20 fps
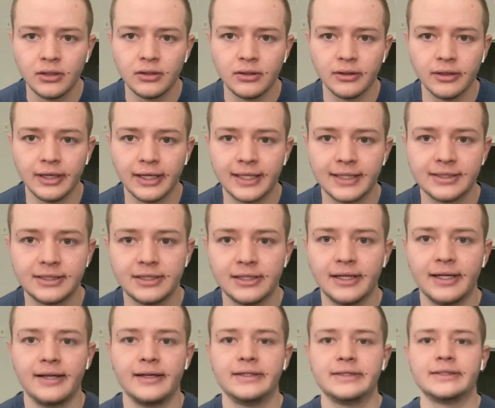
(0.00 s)
or I guess
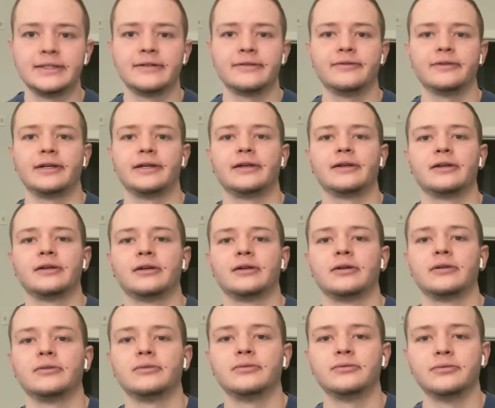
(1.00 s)
genetic stuff, like
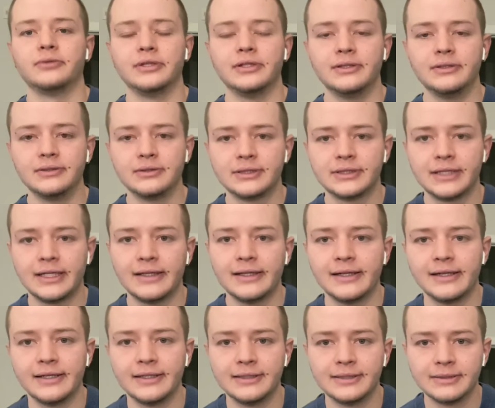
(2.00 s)
would say
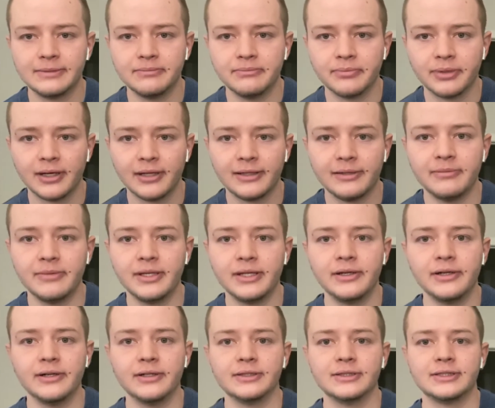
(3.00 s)
that it's probably been
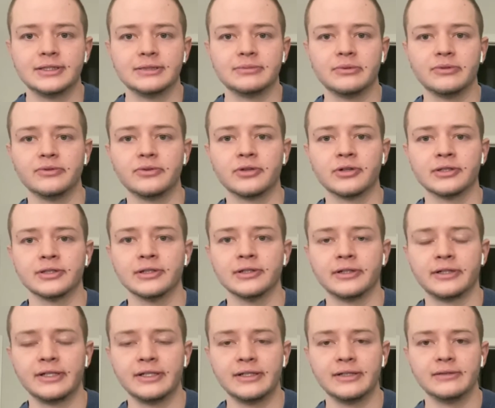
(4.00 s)
here since before
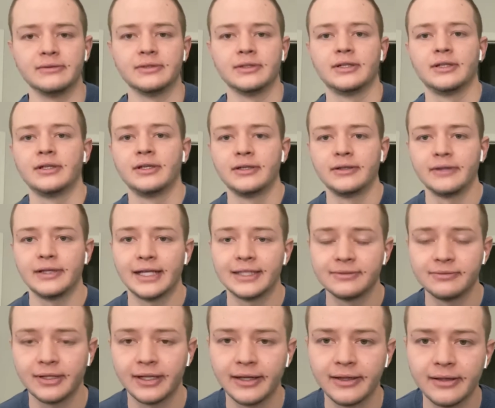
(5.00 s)
Turkey, and that's
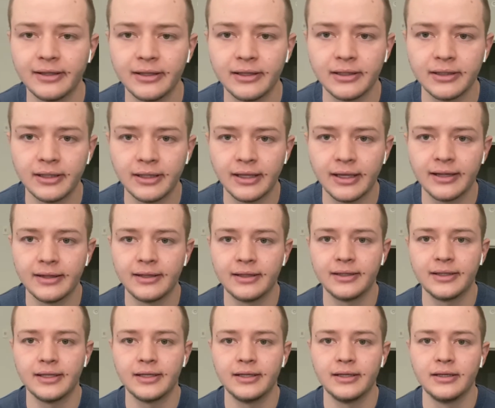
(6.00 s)
what I think. I
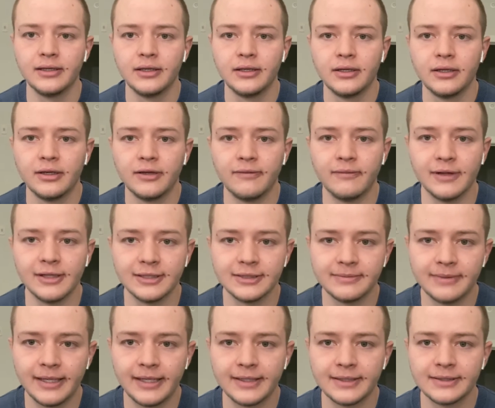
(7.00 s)
think that
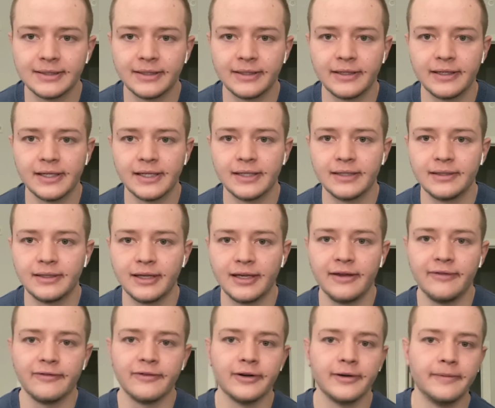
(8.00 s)
melismatic singing
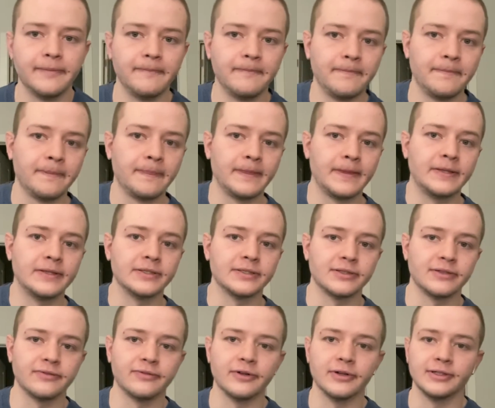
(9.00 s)
came from just
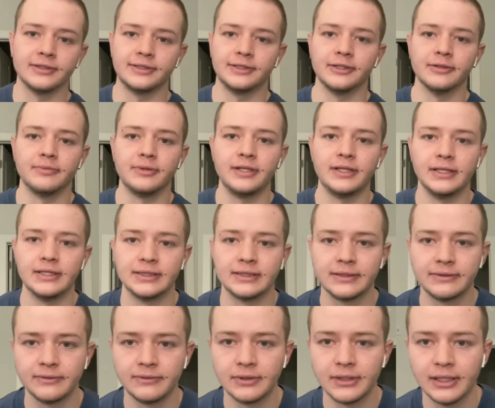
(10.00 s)
the first
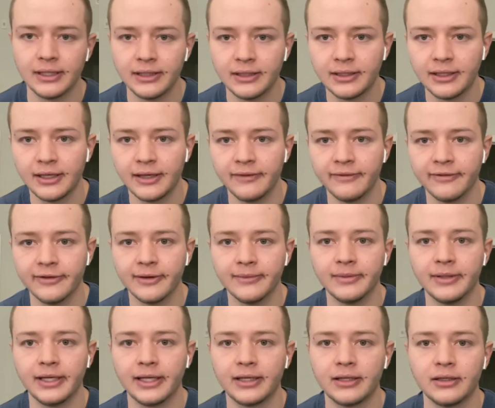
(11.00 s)
Europeans that came from
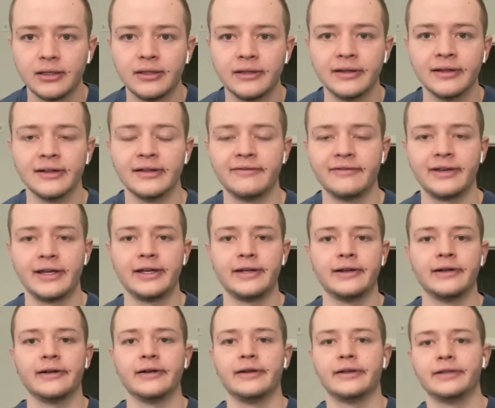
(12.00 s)
like the Levant
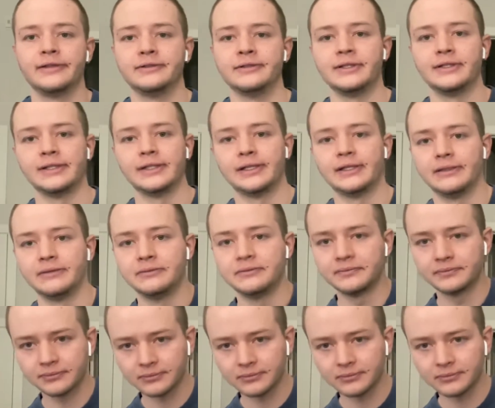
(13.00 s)
area, and then